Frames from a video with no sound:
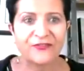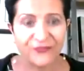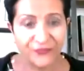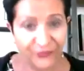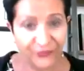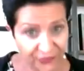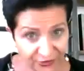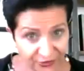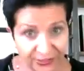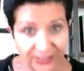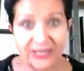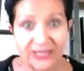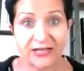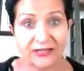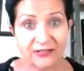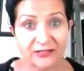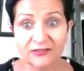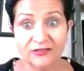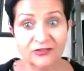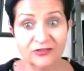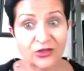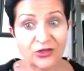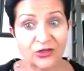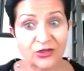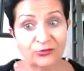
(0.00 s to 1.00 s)
their
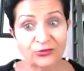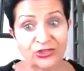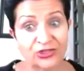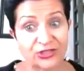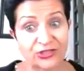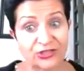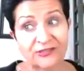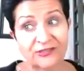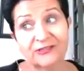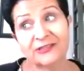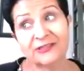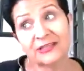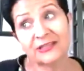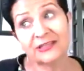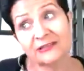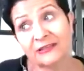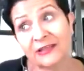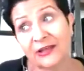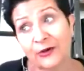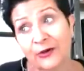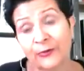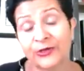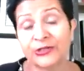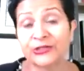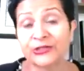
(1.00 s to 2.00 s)
kids don't just sit
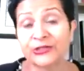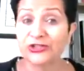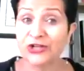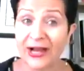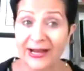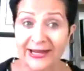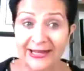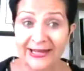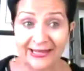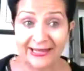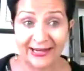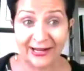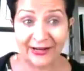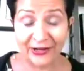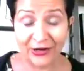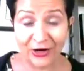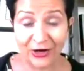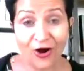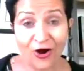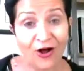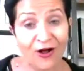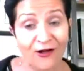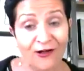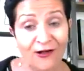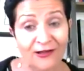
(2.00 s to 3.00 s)
there when you try to get on a
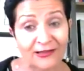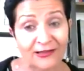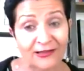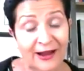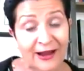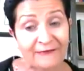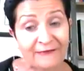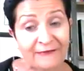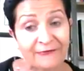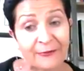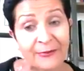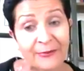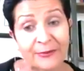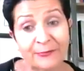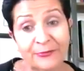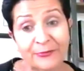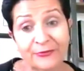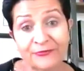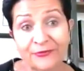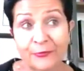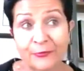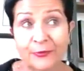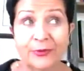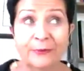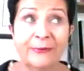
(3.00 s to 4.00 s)
call. I remember
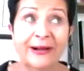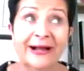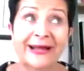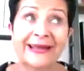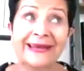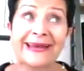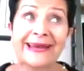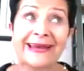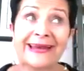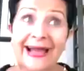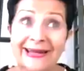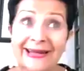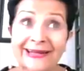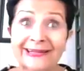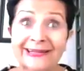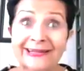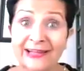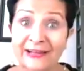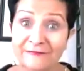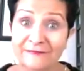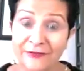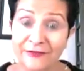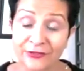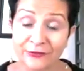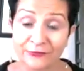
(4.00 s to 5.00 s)
even with my 9 and
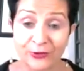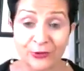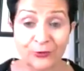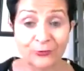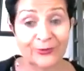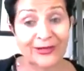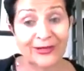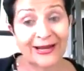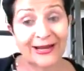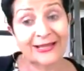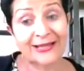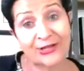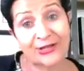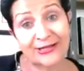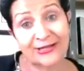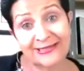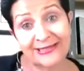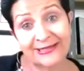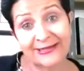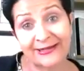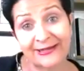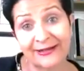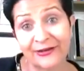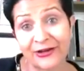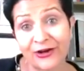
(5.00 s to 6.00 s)
11-year-old, when I tried to
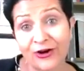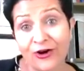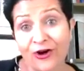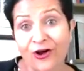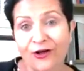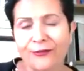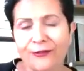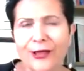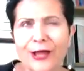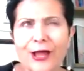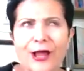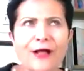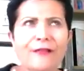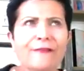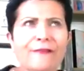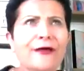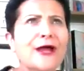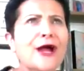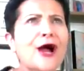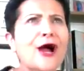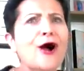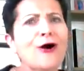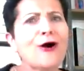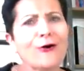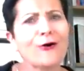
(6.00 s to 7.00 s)
get on a call, they
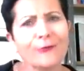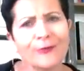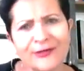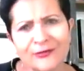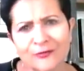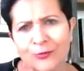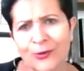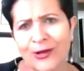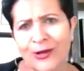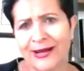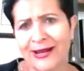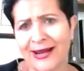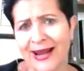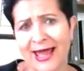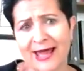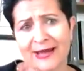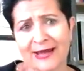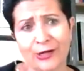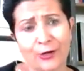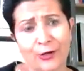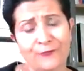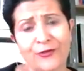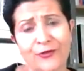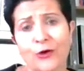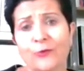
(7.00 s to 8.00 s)
always had
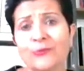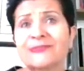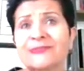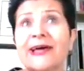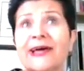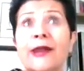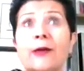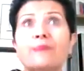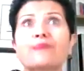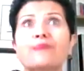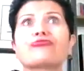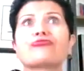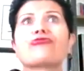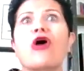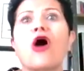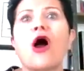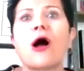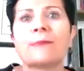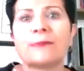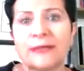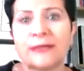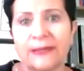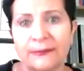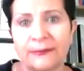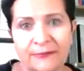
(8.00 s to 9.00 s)
a
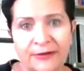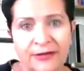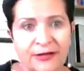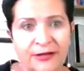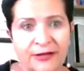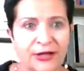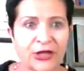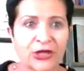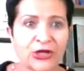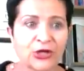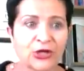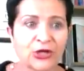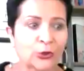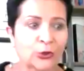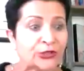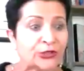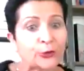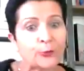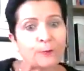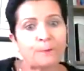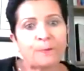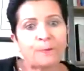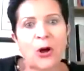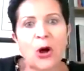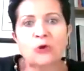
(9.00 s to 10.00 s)
problem.
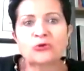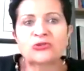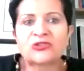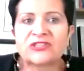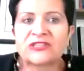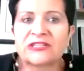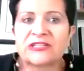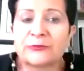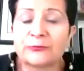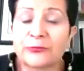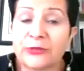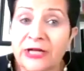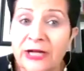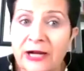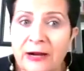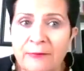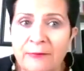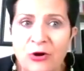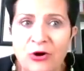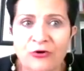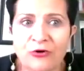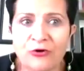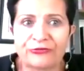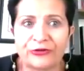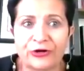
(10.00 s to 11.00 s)
Little Post-it would come
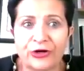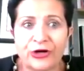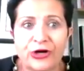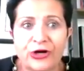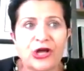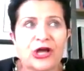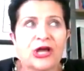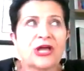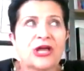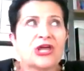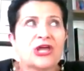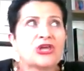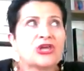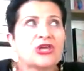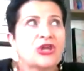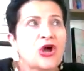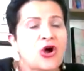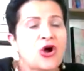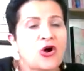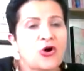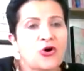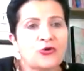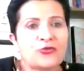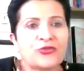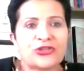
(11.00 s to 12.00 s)
over,
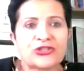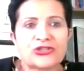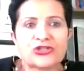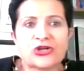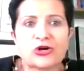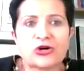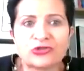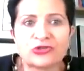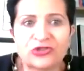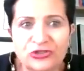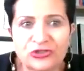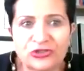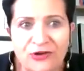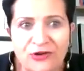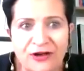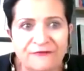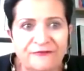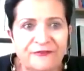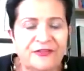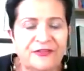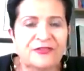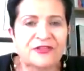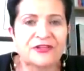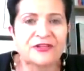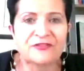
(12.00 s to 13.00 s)
the toaster
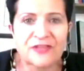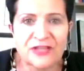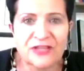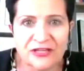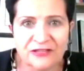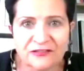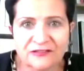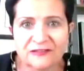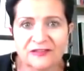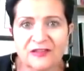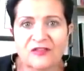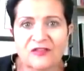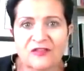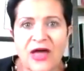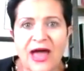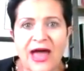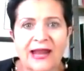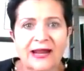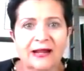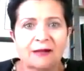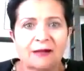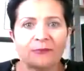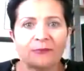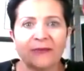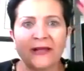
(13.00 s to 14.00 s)
oven, the this, the that.
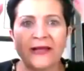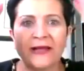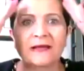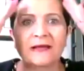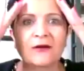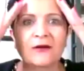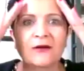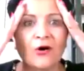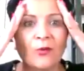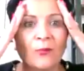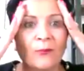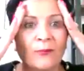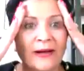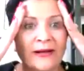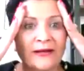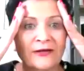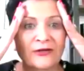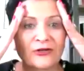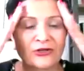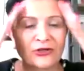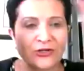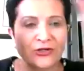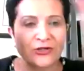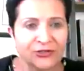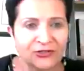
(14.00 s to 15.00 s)
I'm like, oh my
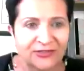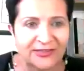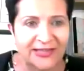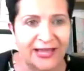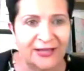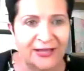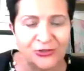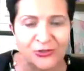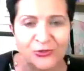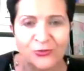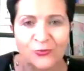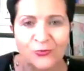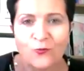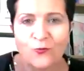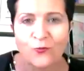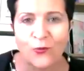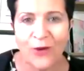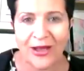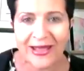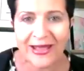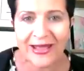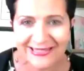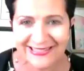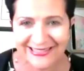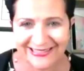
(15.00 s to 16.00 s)
goodness, can't you
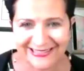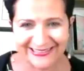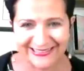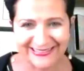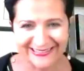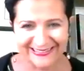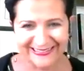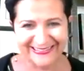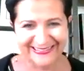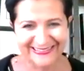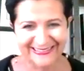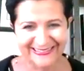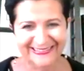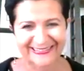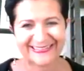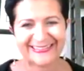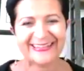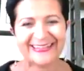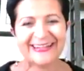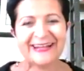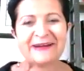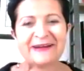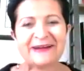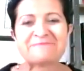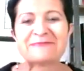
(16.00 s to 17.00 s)
wait?
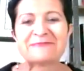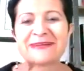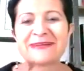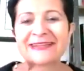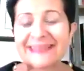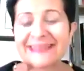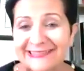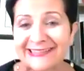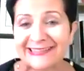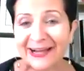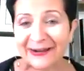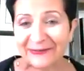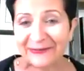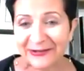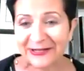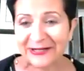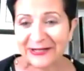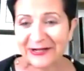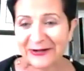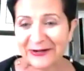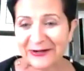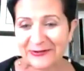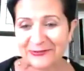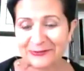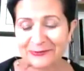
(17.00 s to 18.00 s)
But that's how it
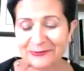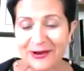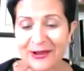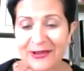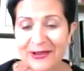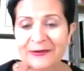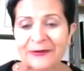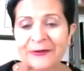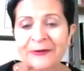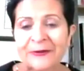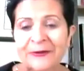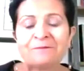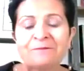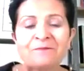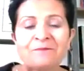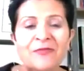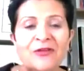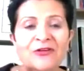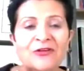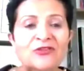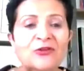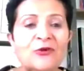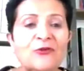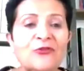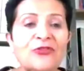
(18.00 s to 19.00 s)
goes, right?
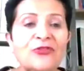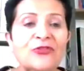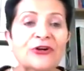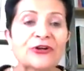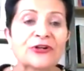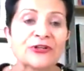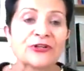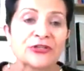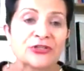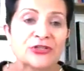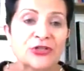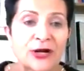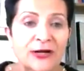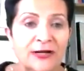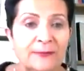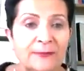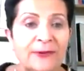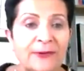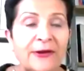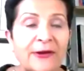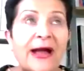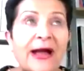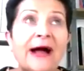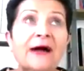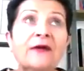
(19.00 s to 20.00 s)
So they're going to talk
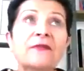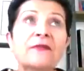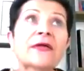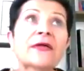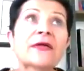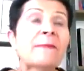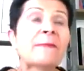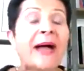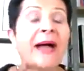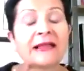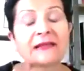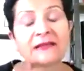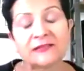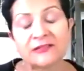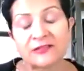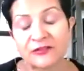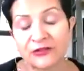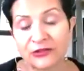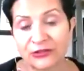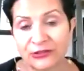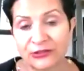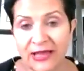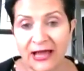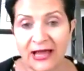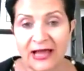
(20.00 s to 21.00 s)
about how they balance
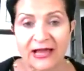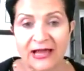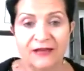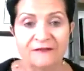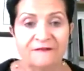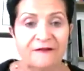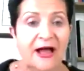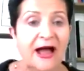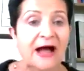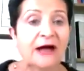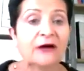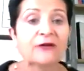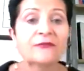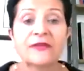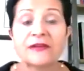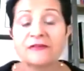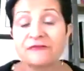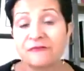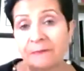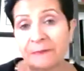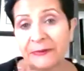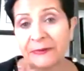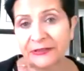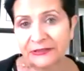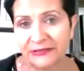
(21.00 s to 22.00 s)
their life, how
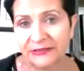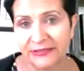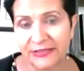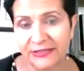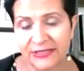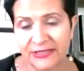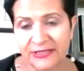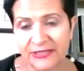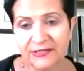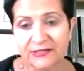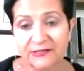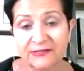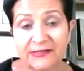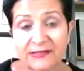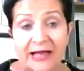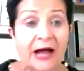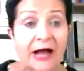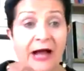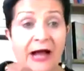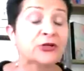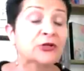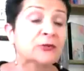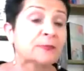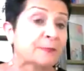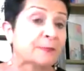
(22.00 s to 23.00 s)
they've built this, how
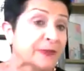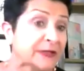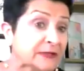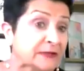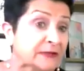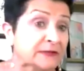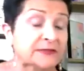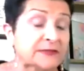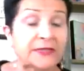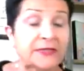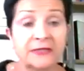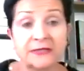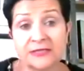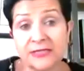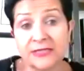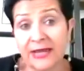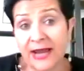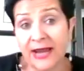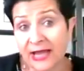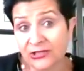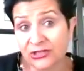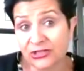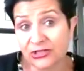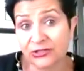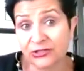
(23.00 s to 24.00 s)
do you build
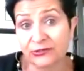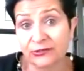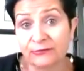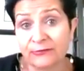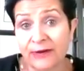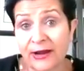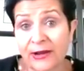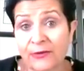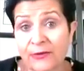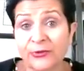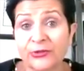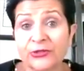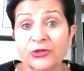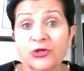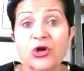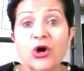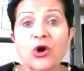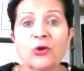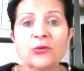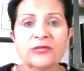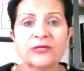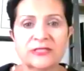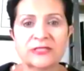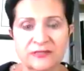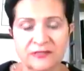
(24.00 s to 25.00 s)
international, right, when you
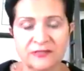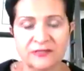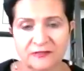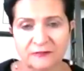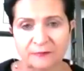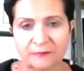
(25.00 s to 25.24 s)
go into this